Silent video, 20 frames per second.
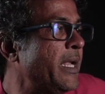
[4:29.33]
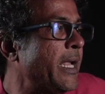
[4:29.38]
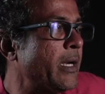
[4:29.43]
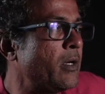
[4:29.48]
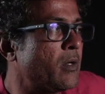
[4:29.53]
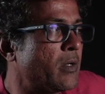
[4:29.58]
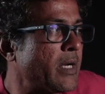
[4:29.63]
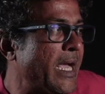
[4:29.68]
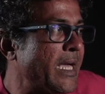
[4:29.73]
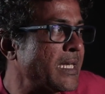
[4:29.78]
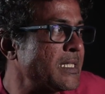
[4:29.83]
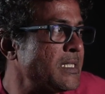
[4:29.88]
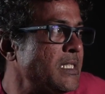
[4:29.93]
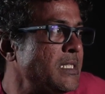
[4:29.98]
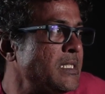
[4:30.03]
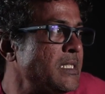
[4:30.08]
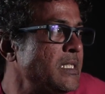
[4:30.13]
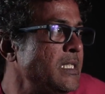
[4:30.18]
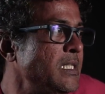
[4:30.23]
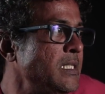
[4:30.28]
cannot
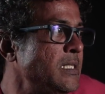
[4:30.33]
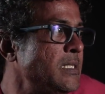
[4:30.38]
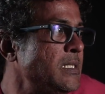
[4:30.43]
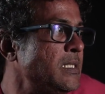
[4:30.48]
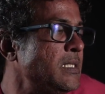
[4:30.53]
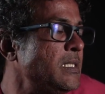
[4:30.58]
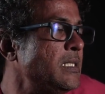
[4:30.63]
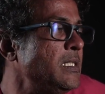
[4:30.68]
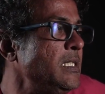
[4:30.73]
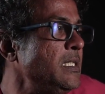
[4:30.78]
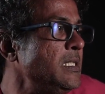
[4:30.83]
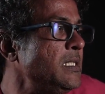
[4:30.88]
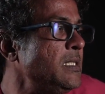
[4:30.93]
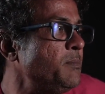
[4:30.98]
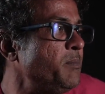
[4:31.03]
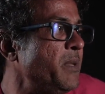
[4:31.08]
access these